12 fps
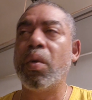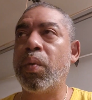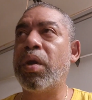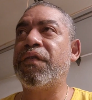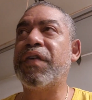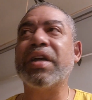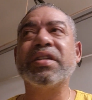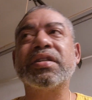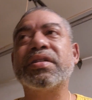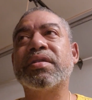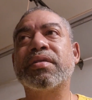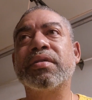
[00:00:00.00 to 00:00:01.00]
What if I
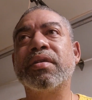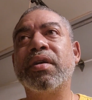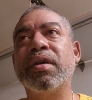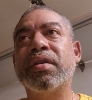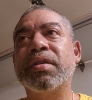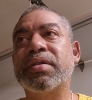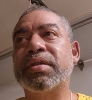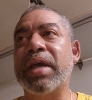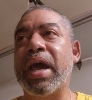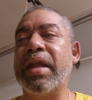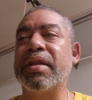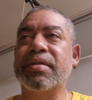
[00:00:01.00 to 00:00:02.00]
just
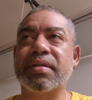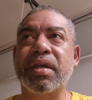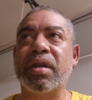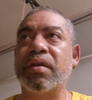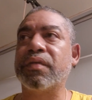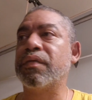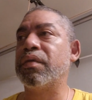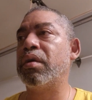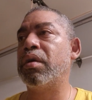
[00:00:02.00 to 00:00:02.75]
decided, instead of